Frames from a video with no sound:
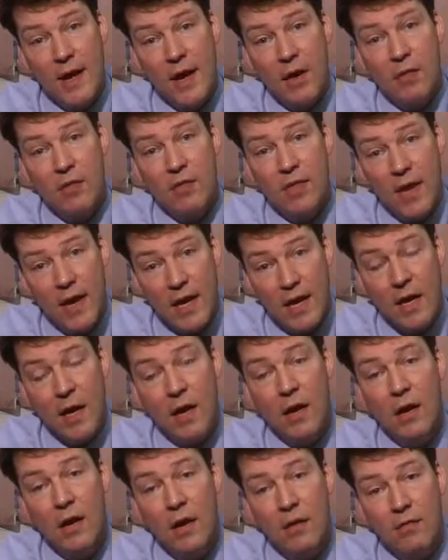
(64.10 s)
how
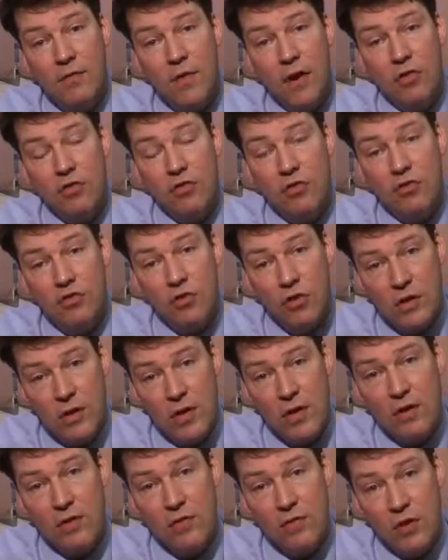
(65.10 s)
they function
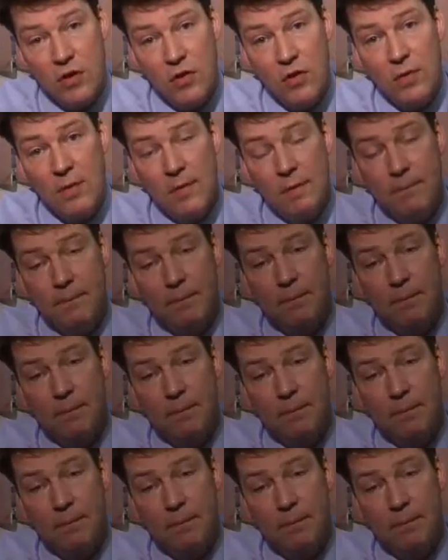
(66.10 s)
during the interview.